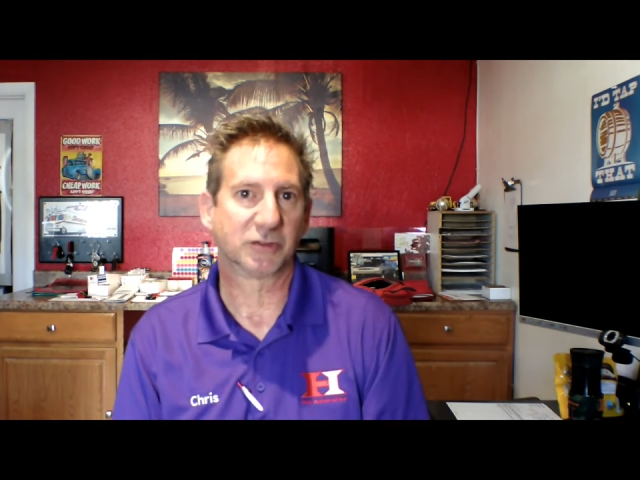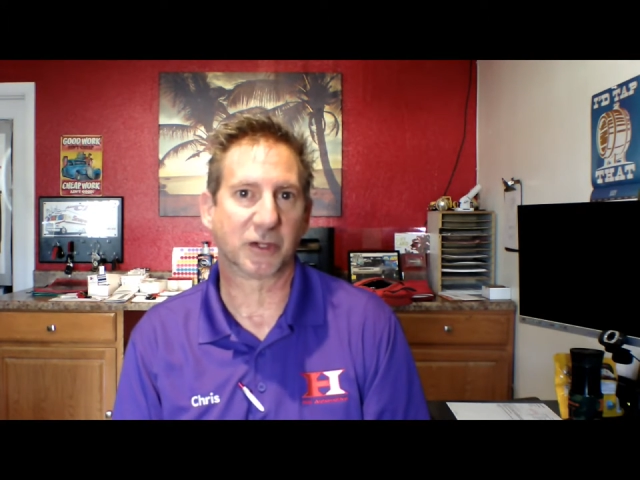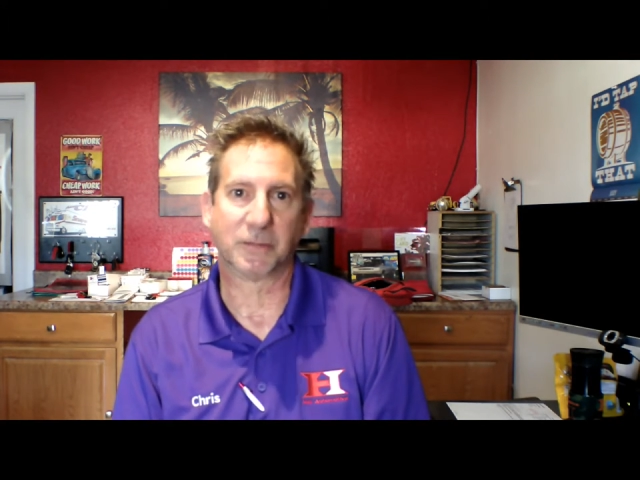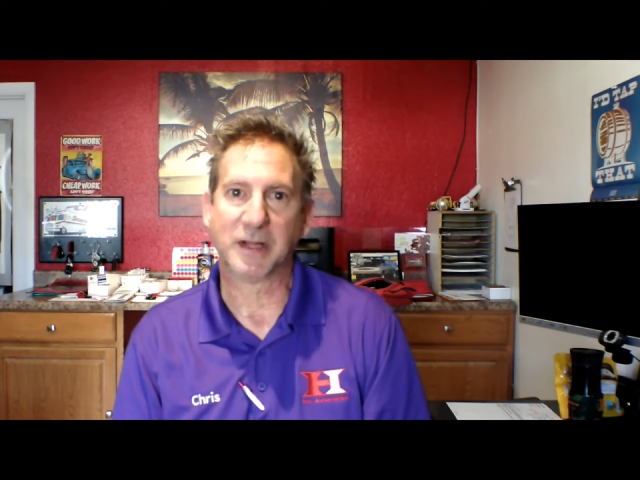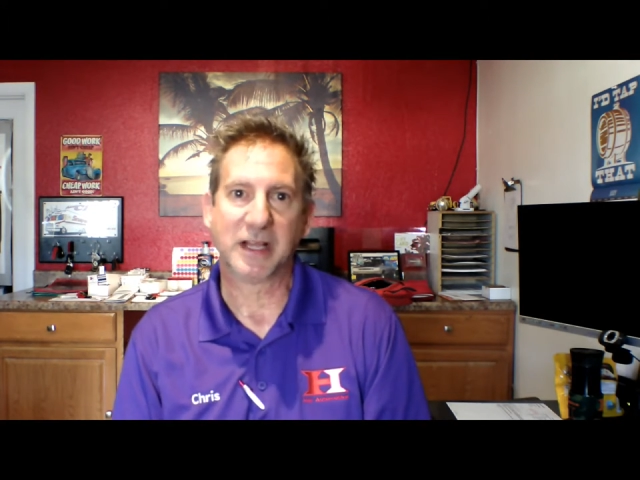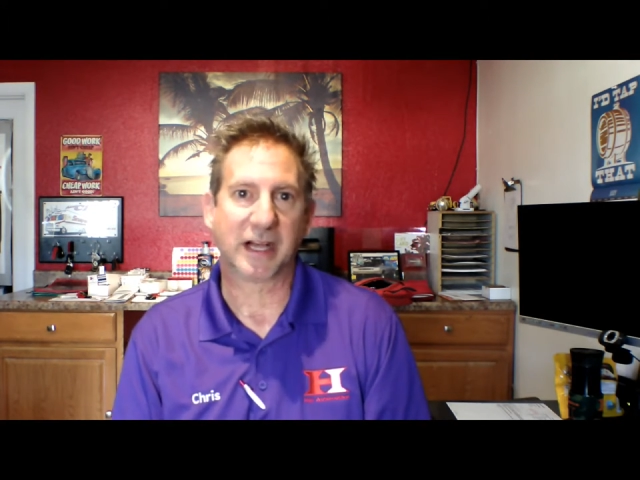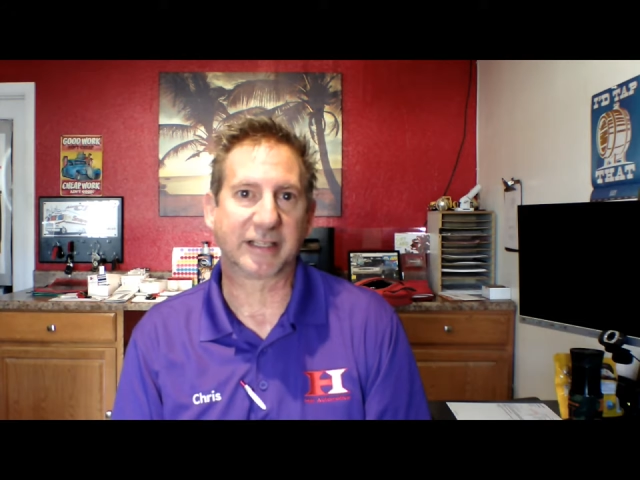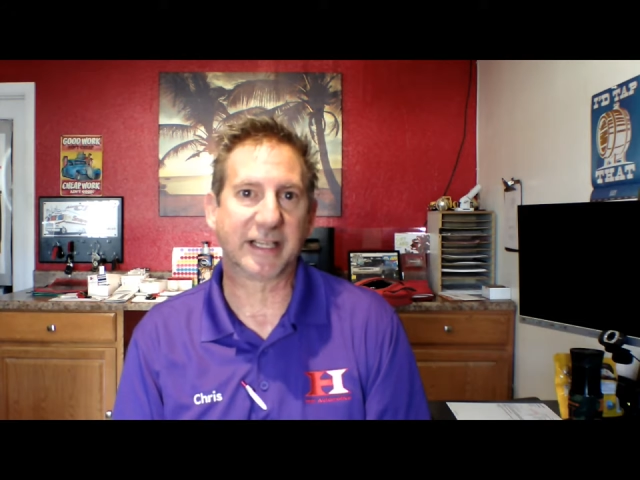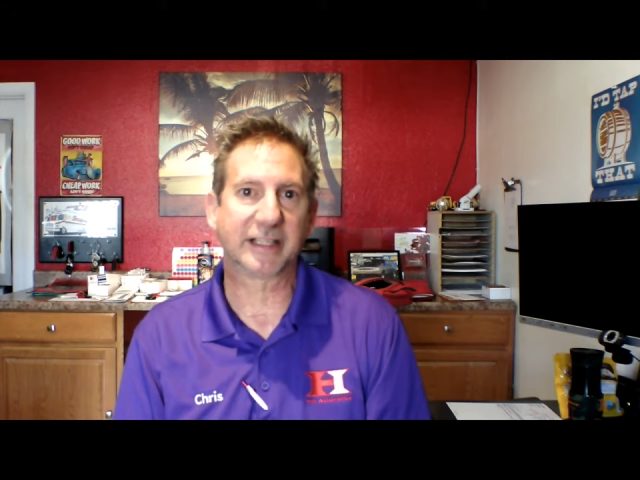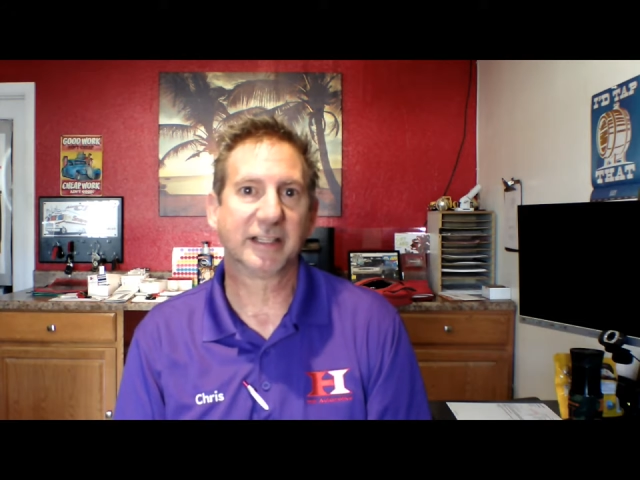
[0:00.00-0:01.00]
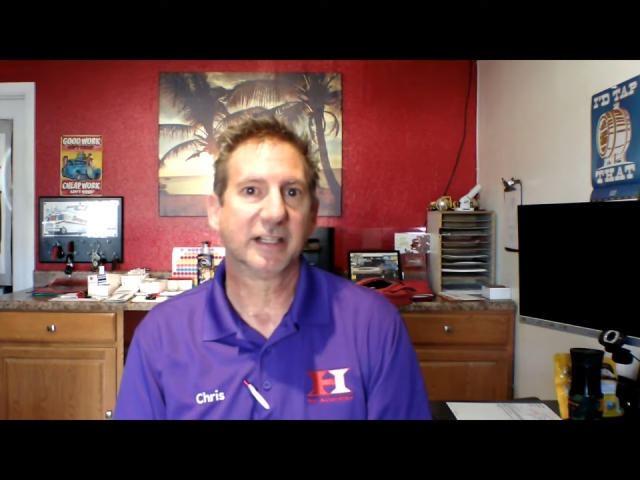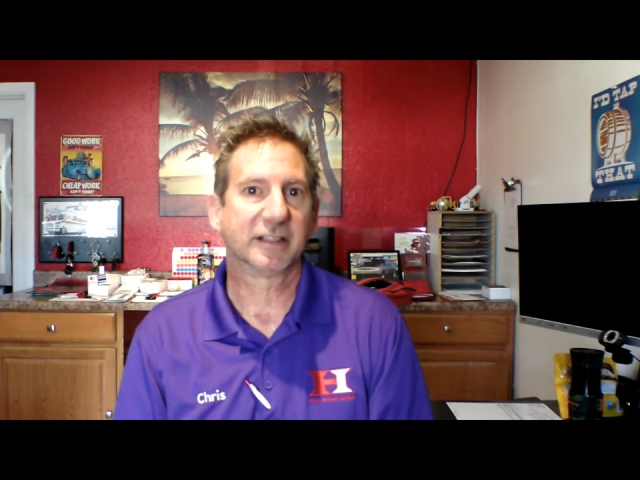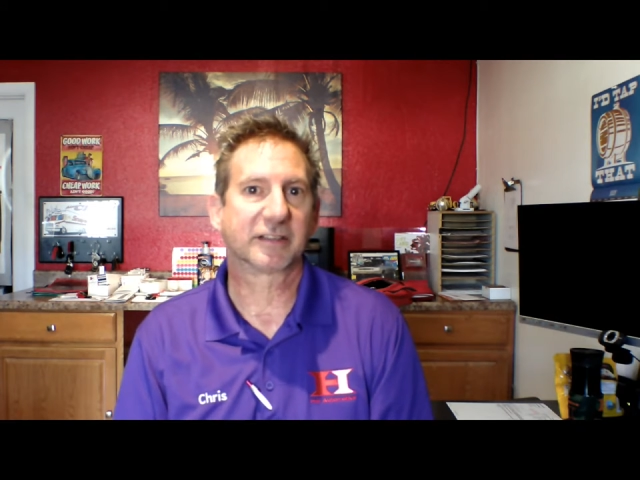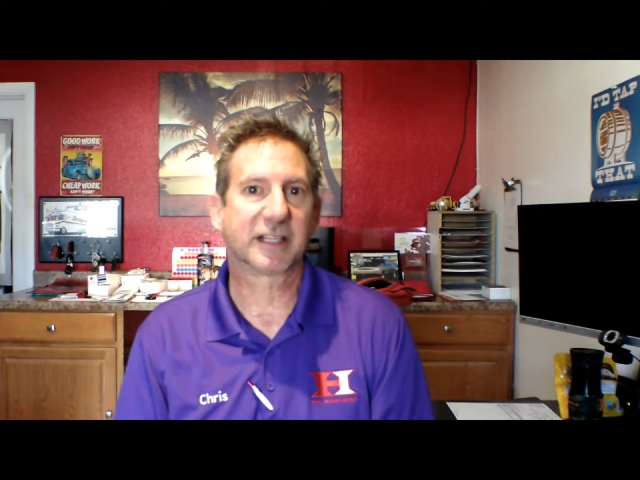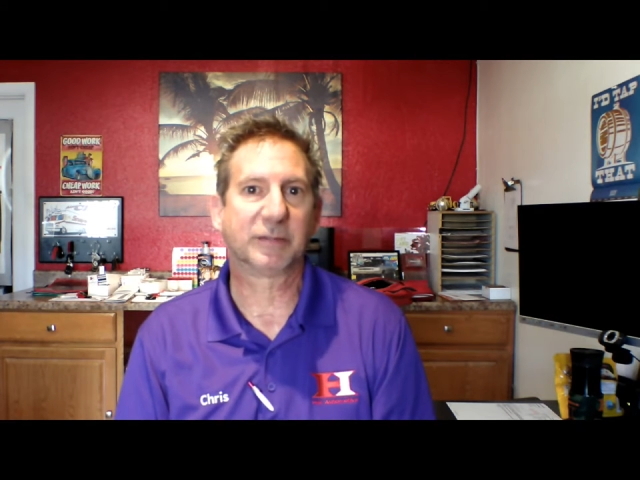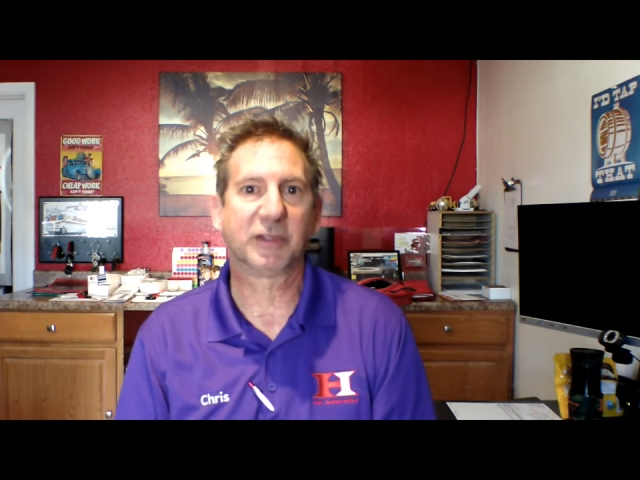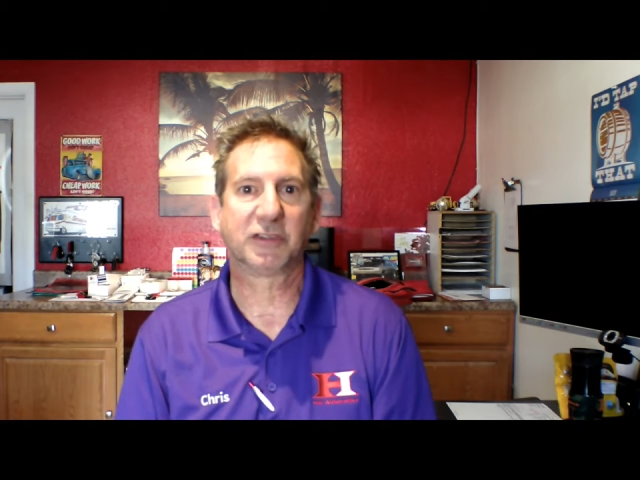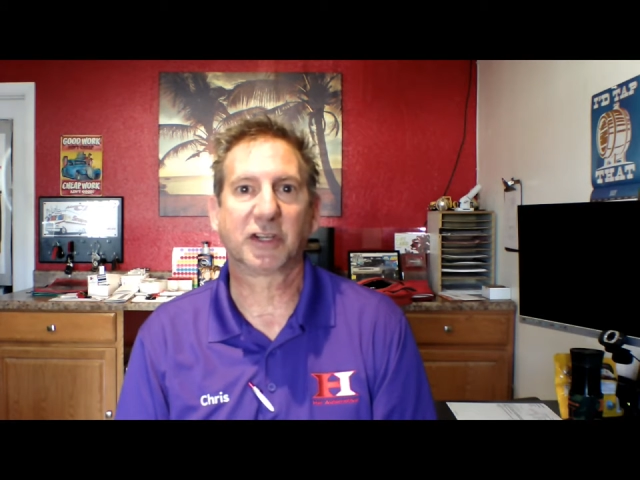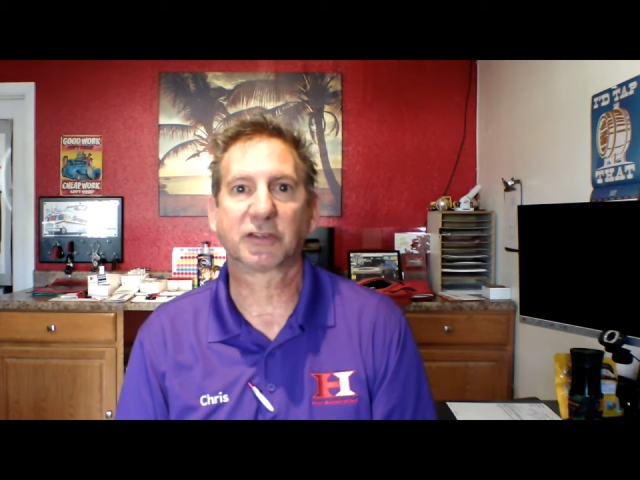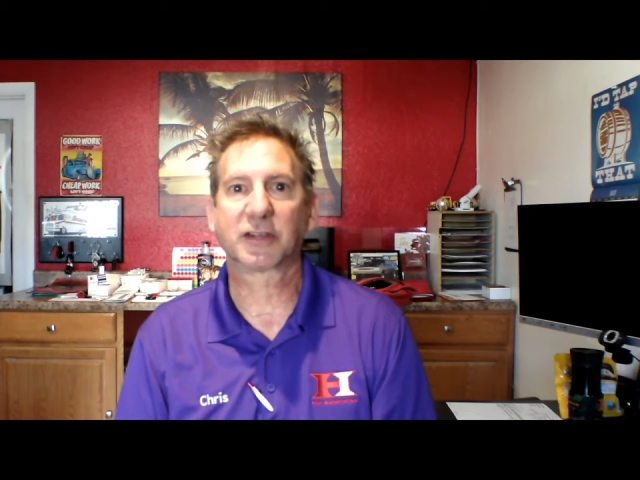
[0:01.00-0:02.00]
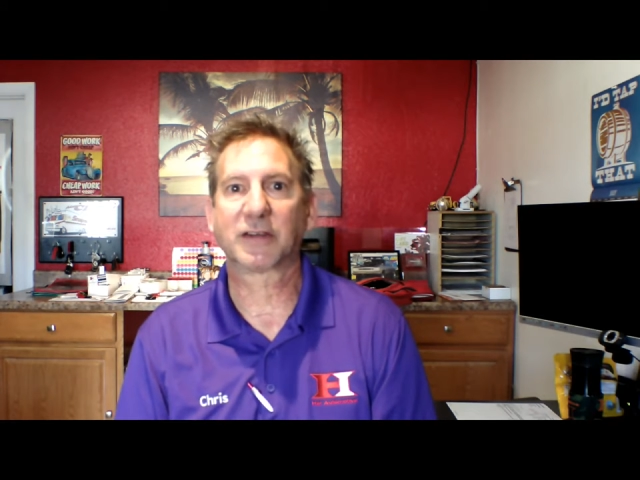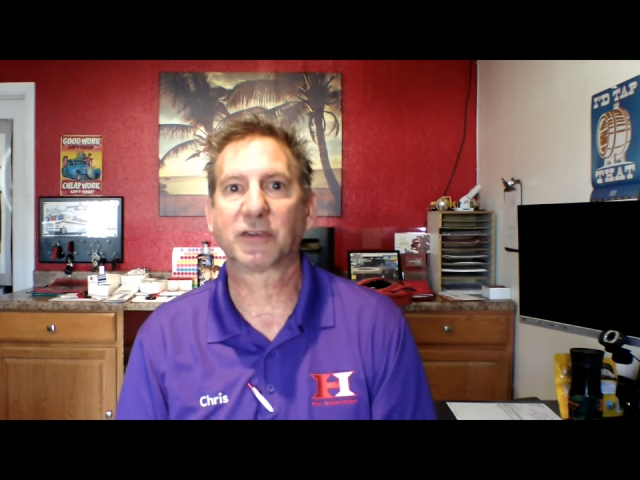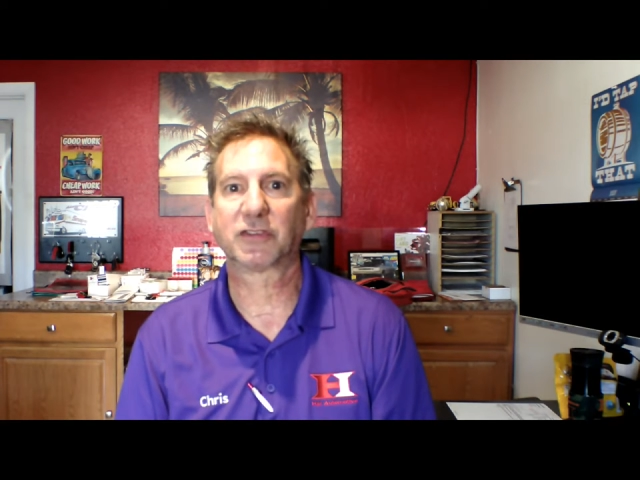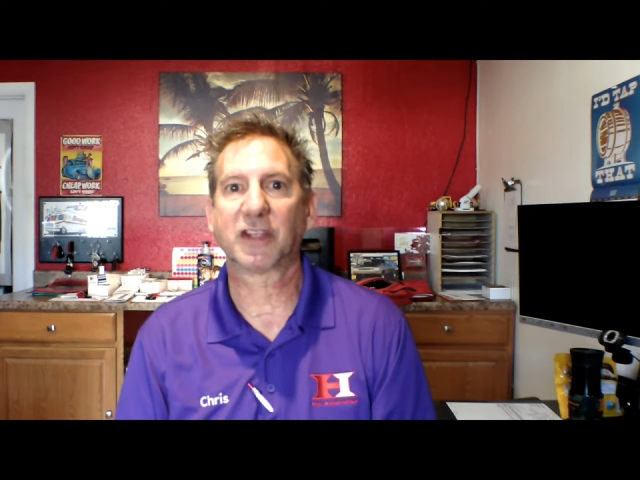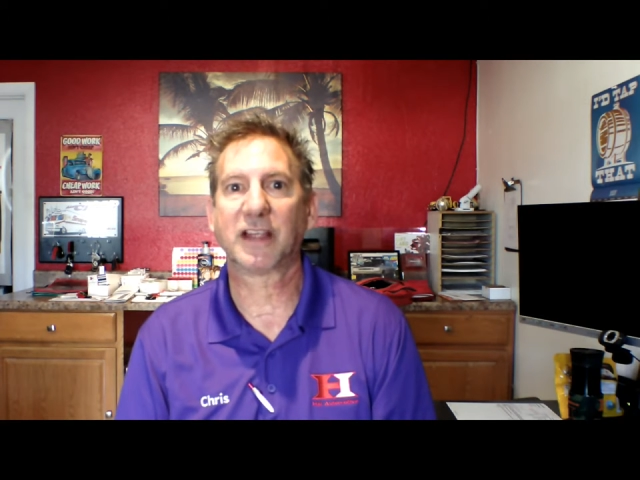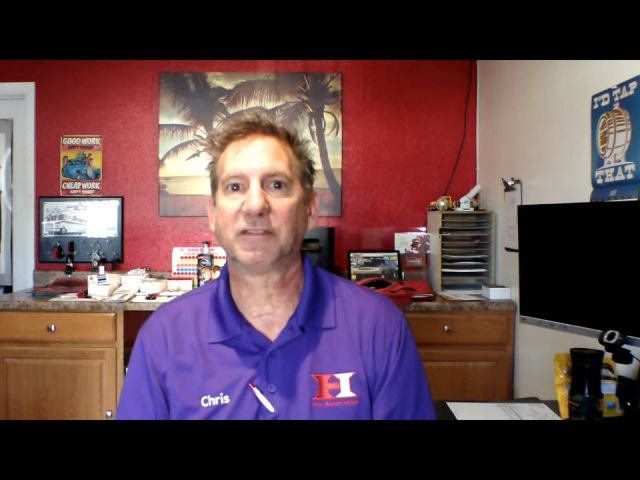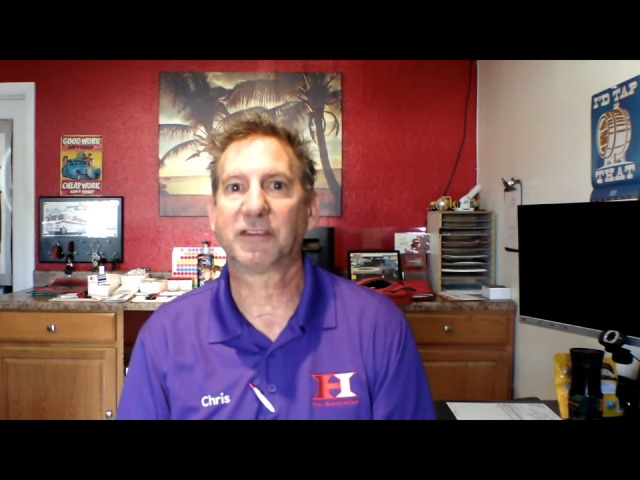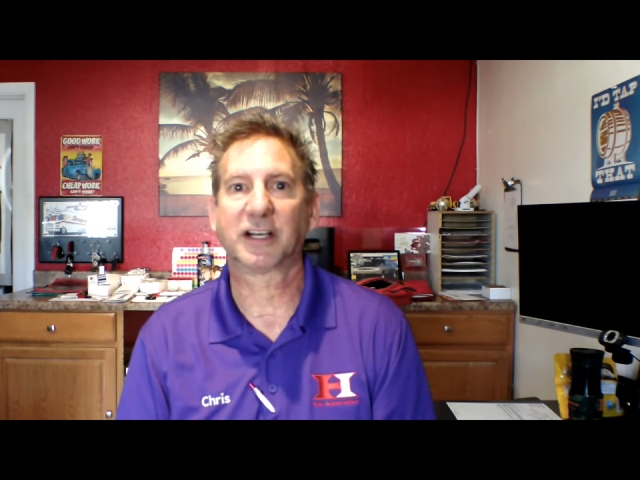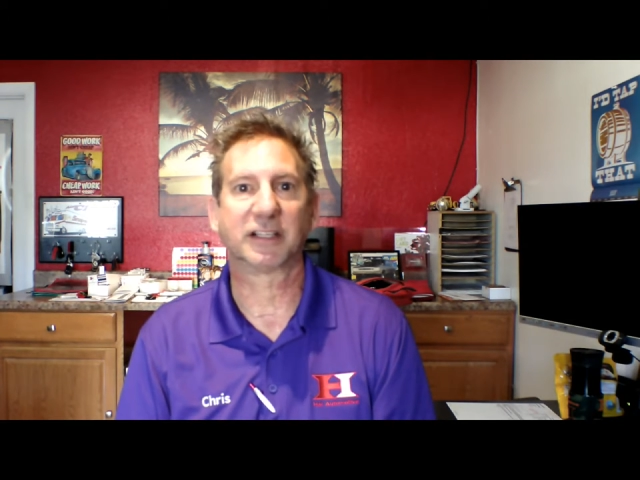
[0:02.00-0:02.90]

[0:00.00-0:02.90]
So again, let's keep these young drivers safe.